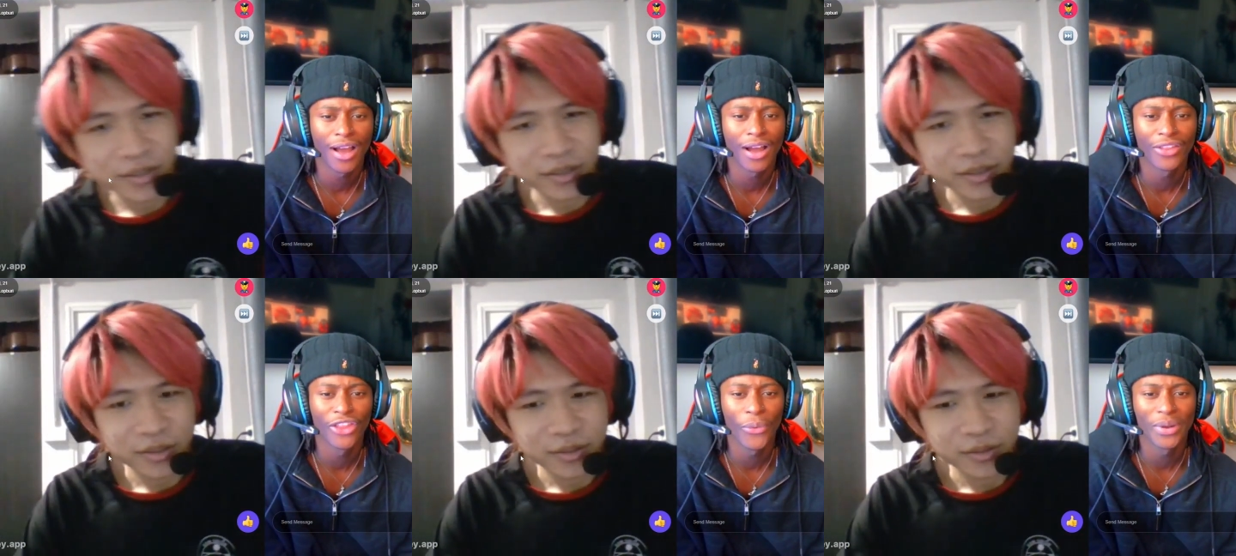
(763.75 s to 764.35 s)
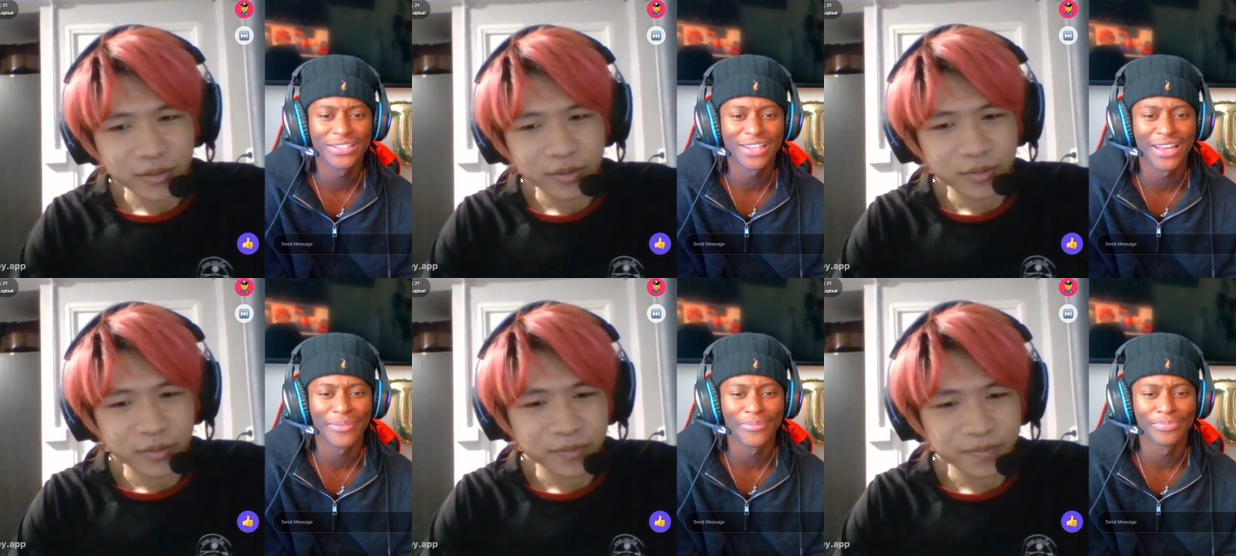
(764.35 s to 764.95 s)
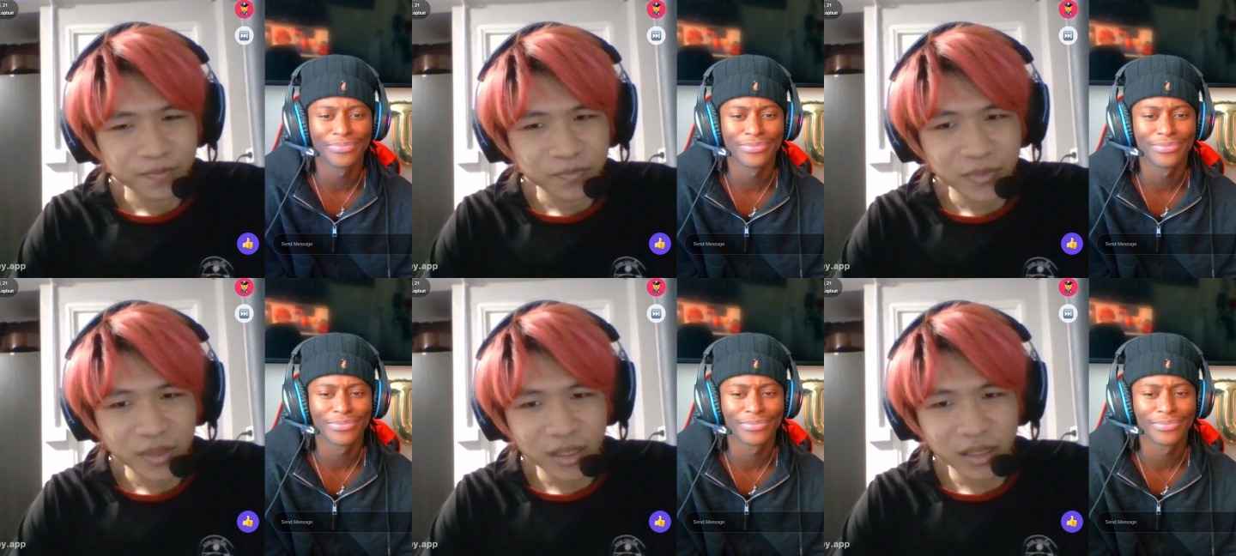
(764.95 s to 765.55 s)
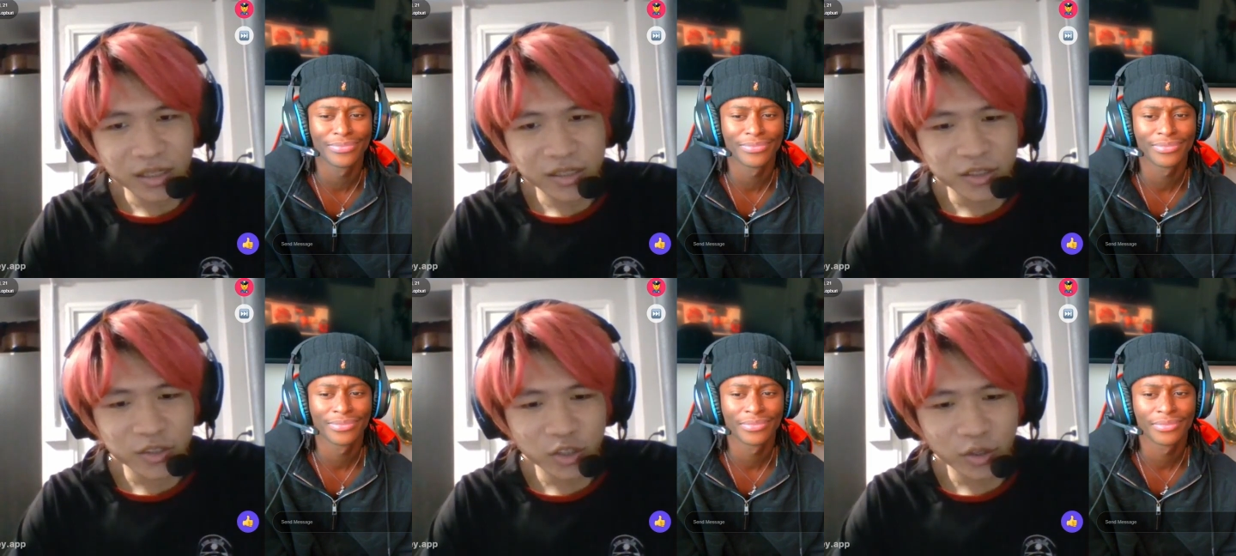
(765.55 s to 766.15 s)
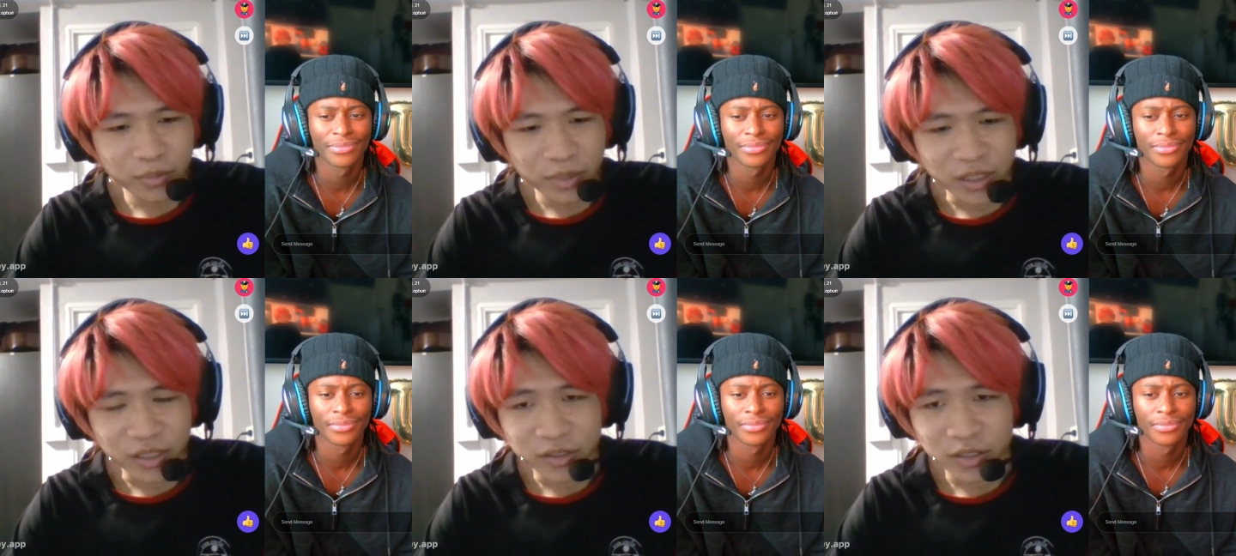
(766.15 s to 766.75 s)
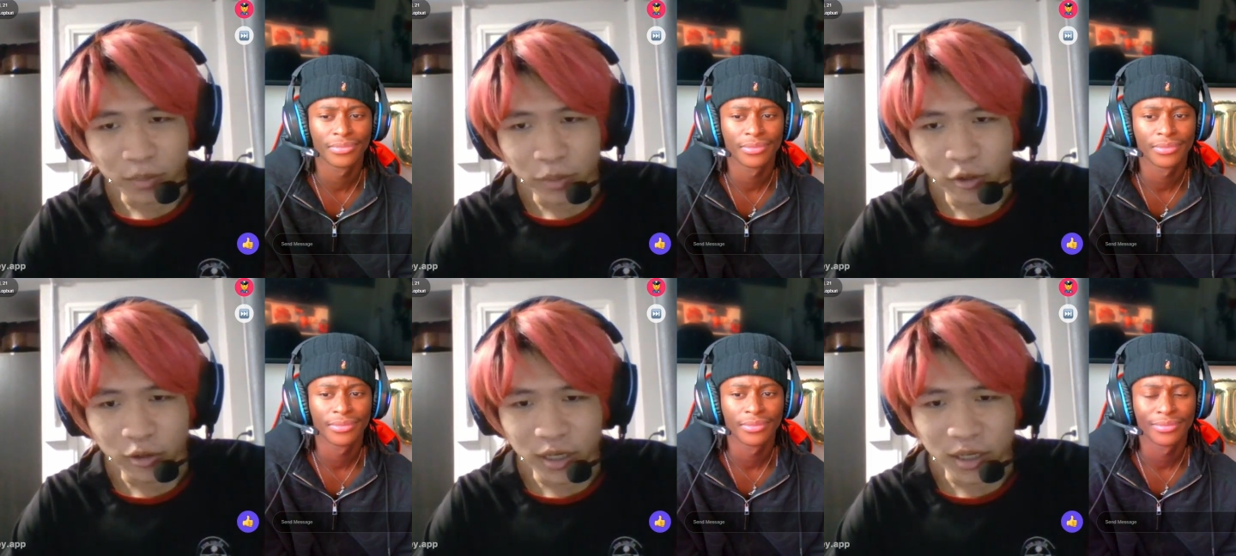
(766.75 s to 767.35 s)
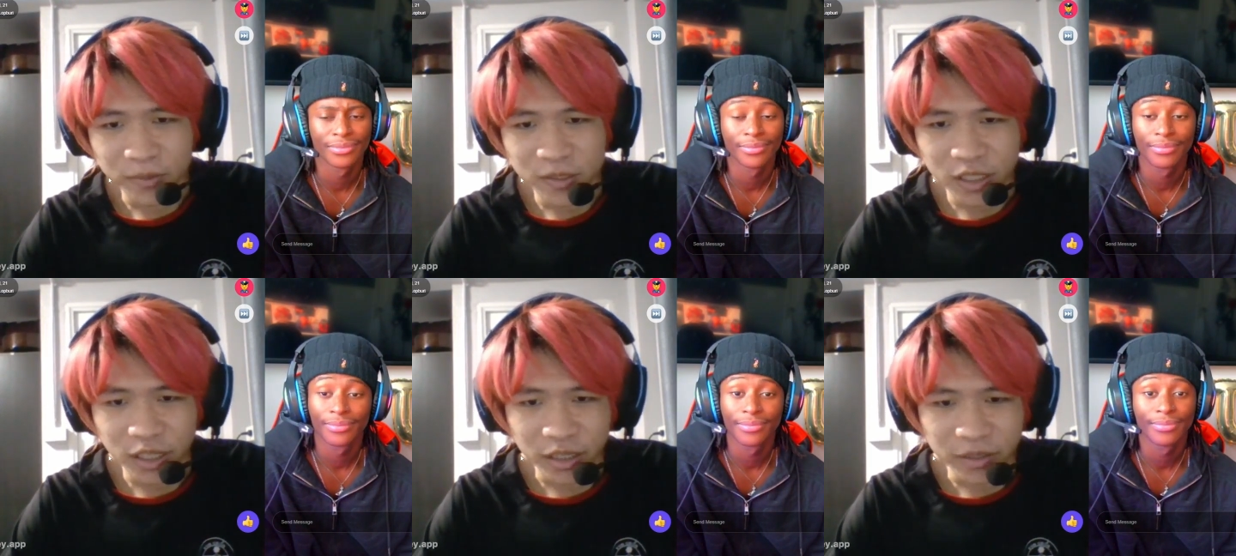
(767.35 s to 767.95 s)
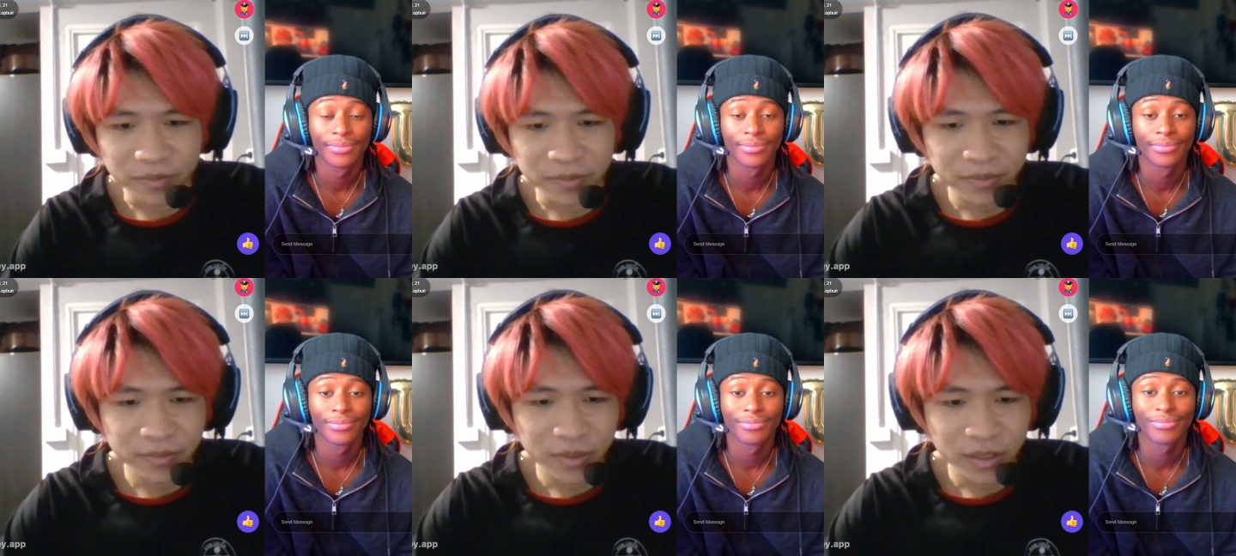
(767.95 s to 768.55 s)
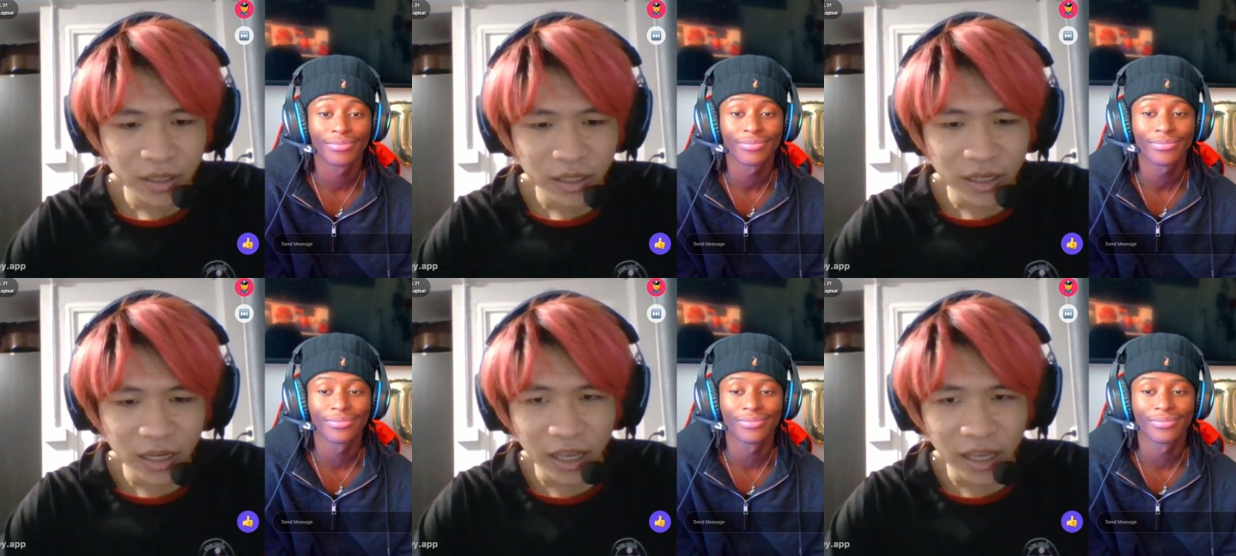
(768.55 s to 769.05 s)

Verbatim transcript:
Speaker 1: Uh, no, what is that? It's a zombies apocalypse game mm.